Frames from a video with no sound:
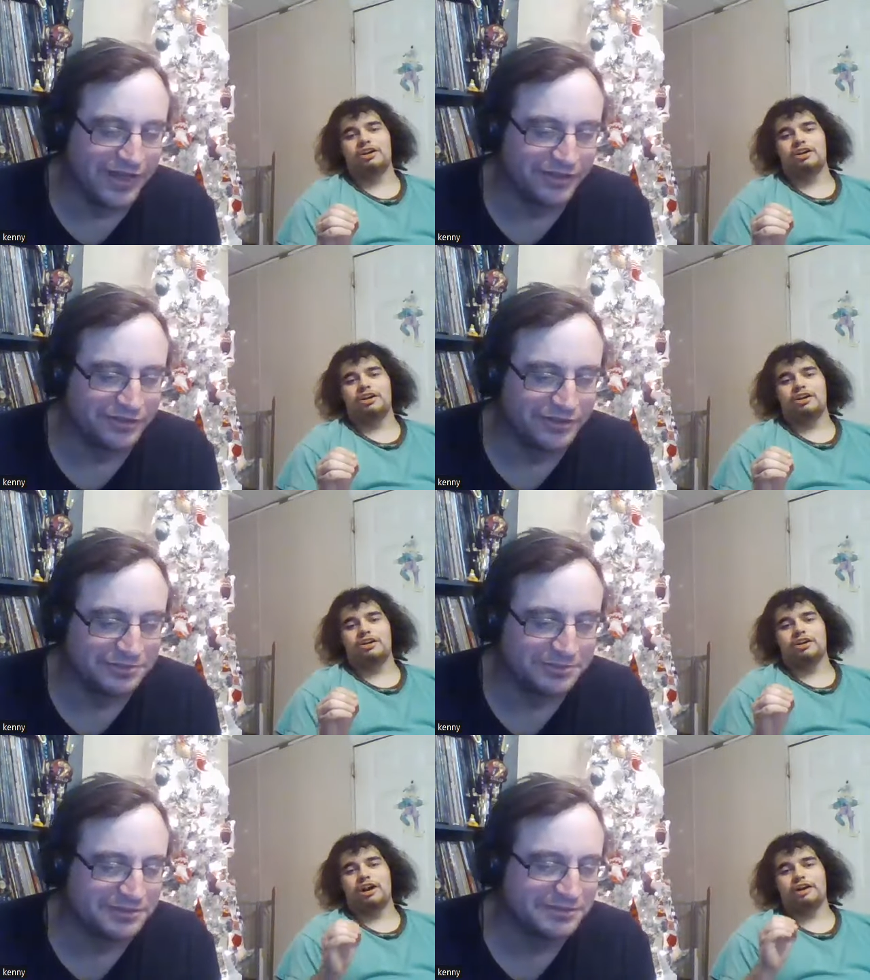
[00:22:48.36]
Speaker 1: Father
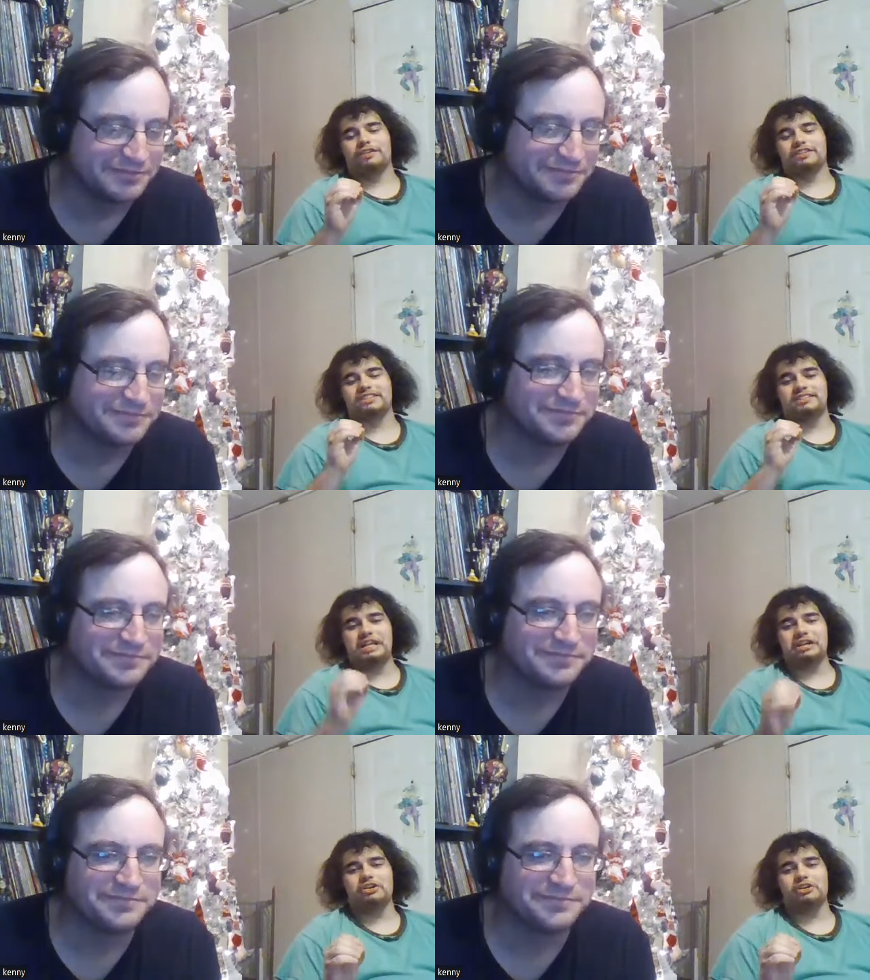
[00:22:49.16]
Christmas.
Speaker 2: Of a
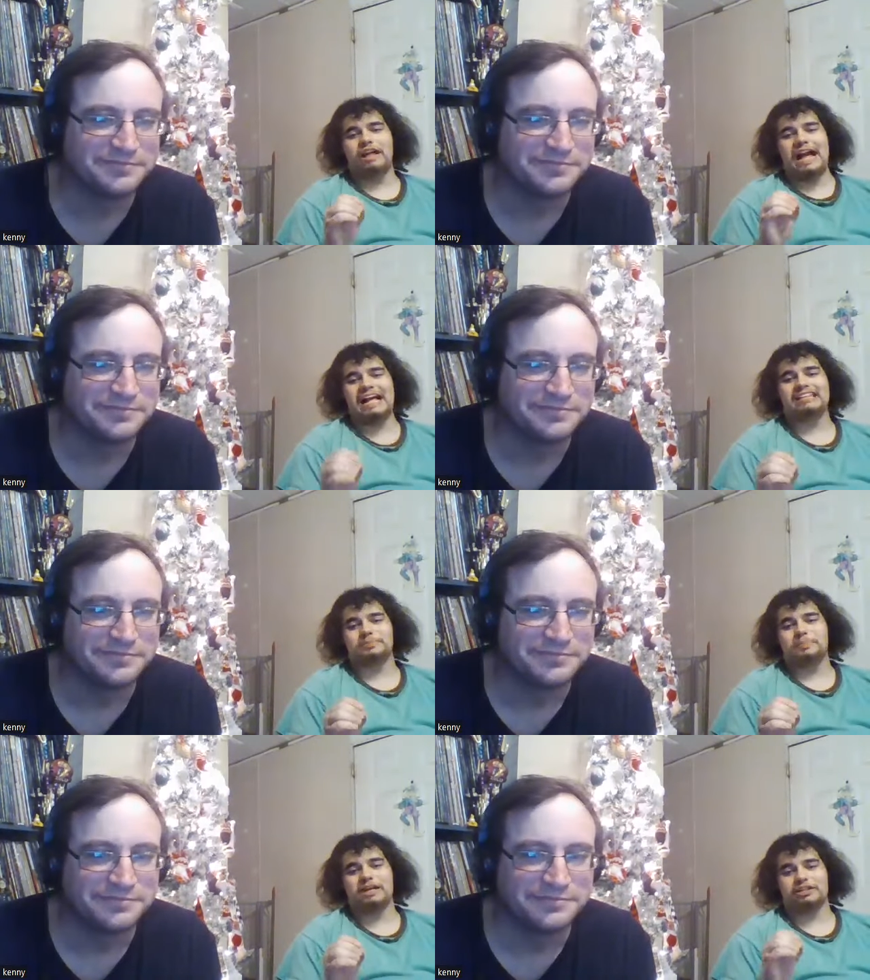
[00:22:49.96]
single
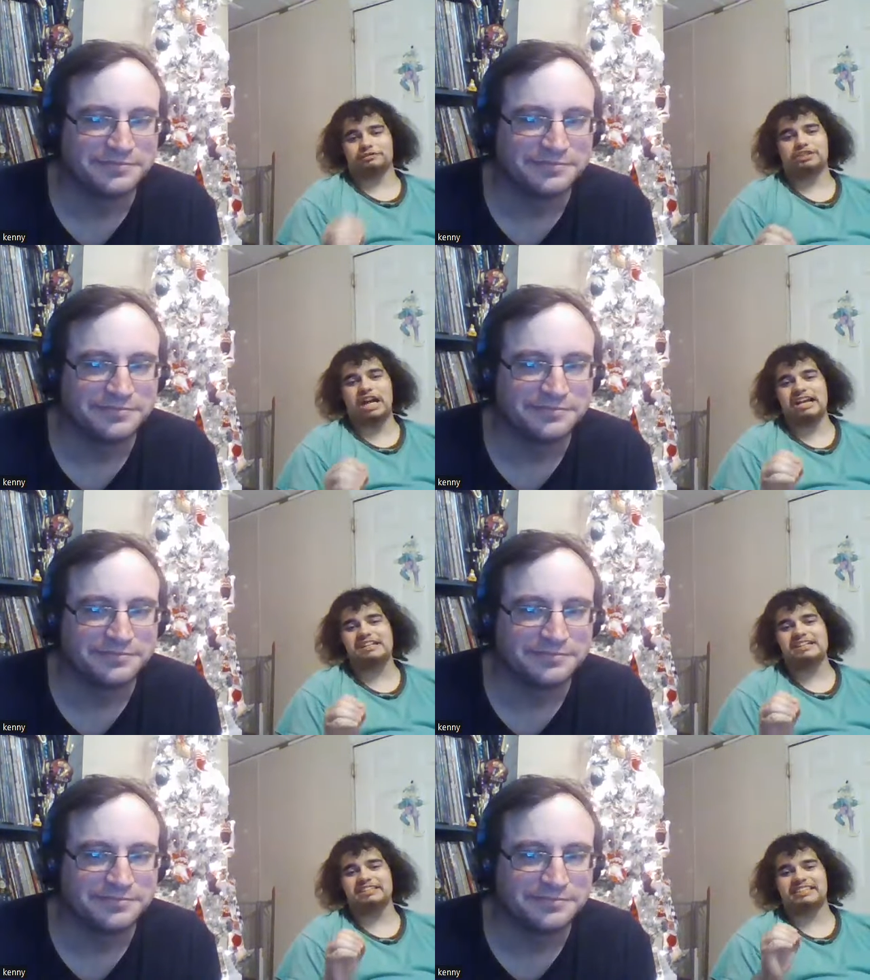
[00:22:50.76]
aspect of
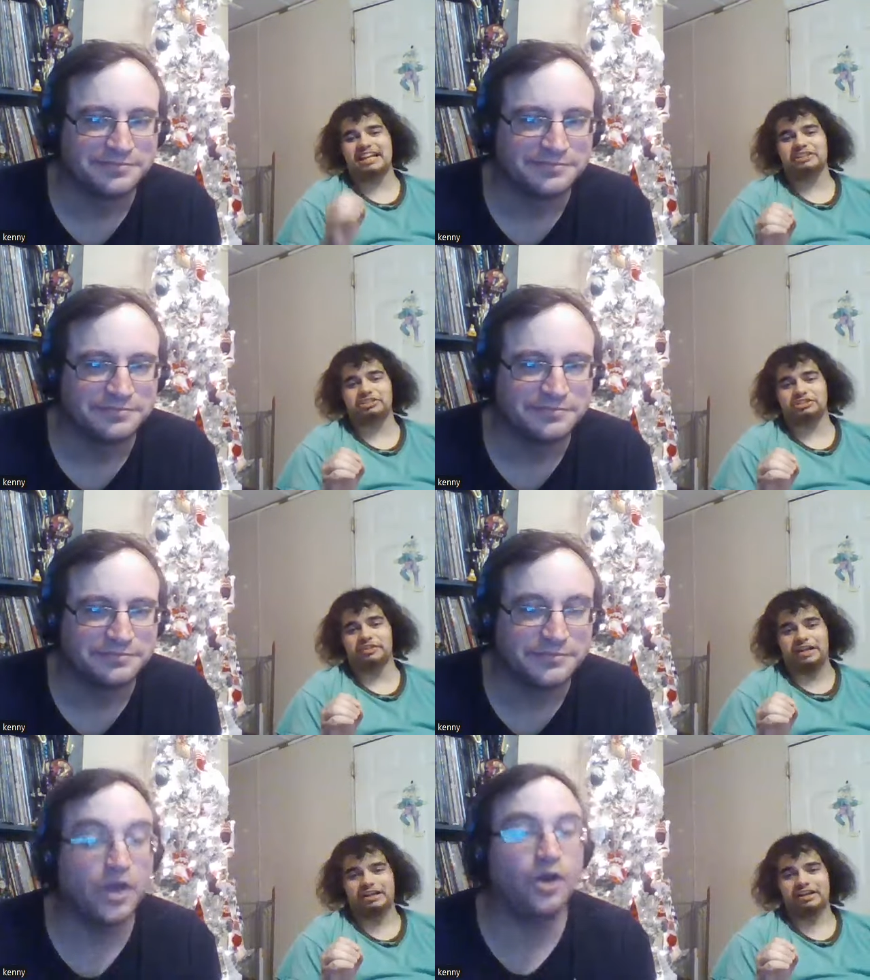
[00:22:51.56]
Chinese
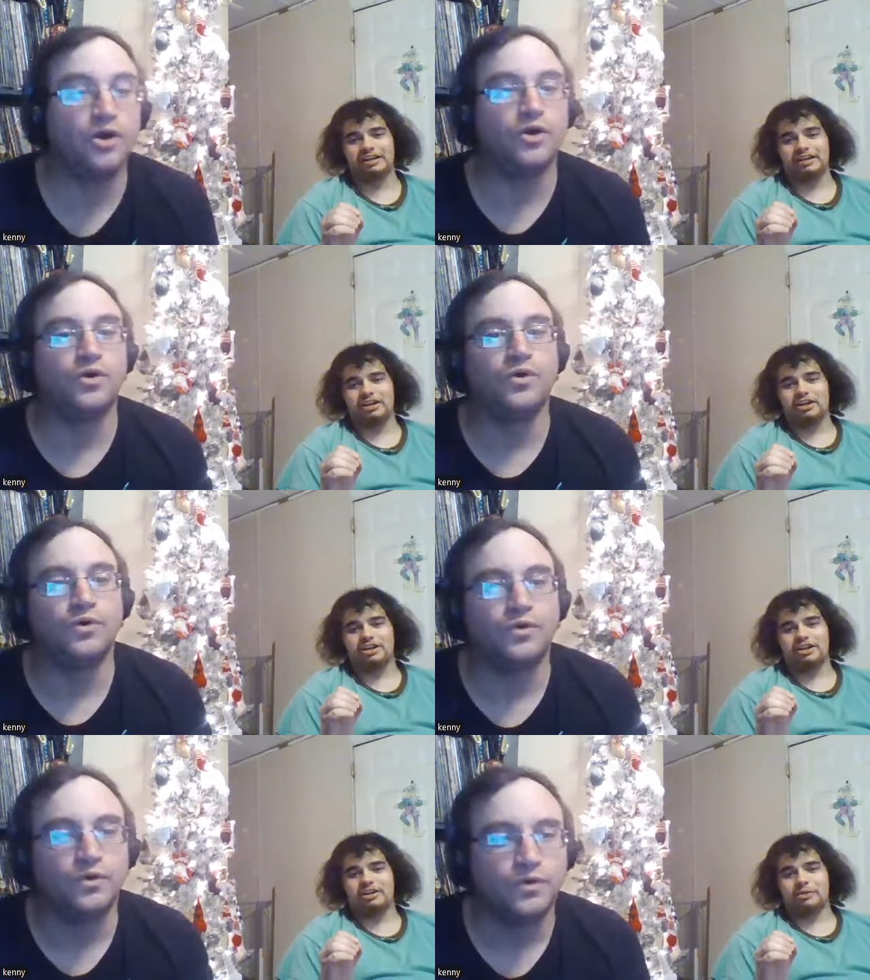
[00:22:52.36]
history. Oh
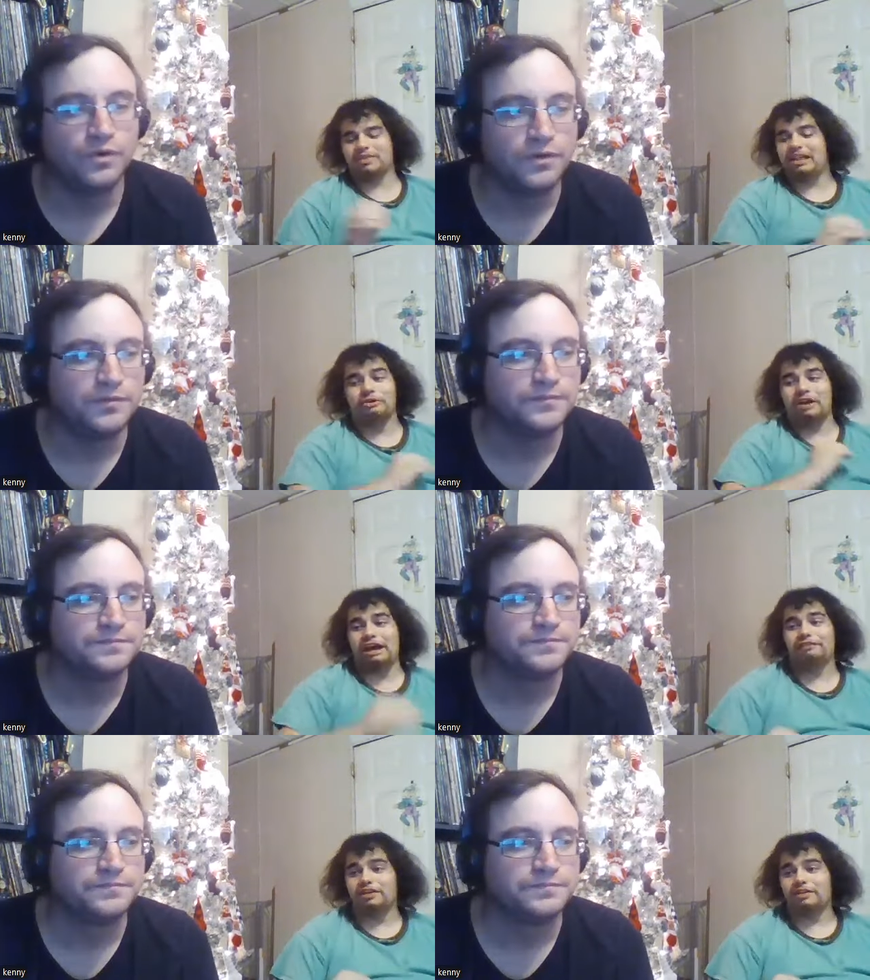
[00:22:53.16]
without
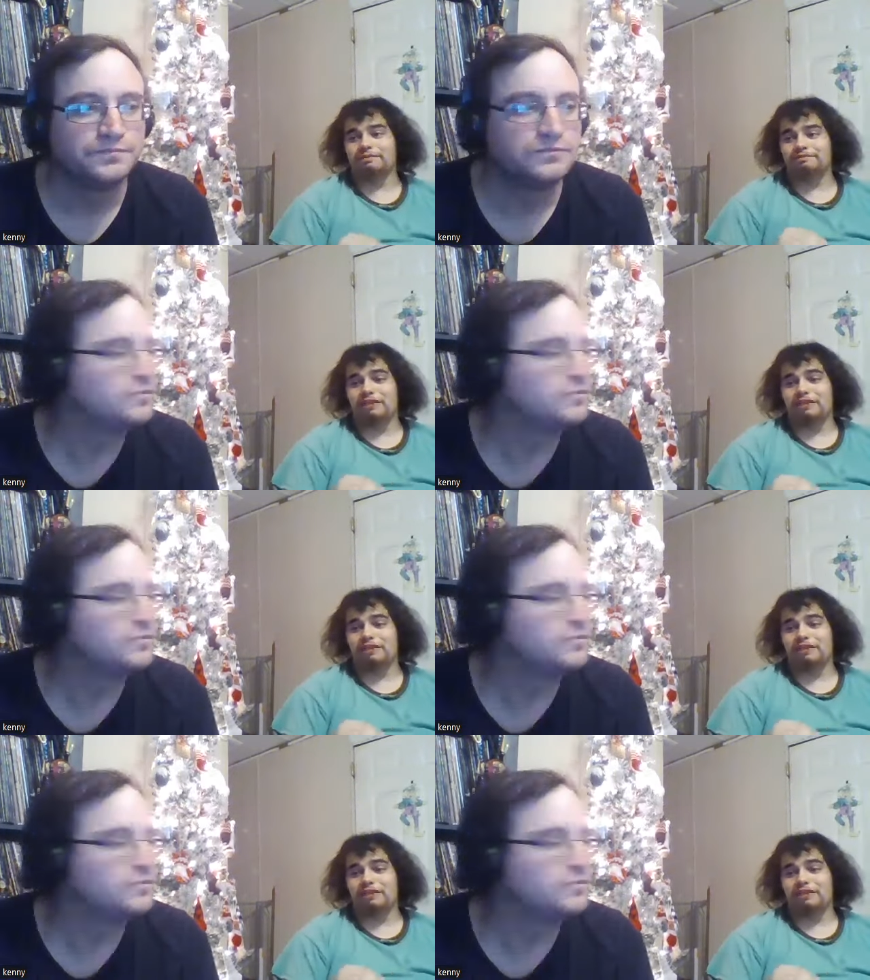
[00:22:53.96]
ever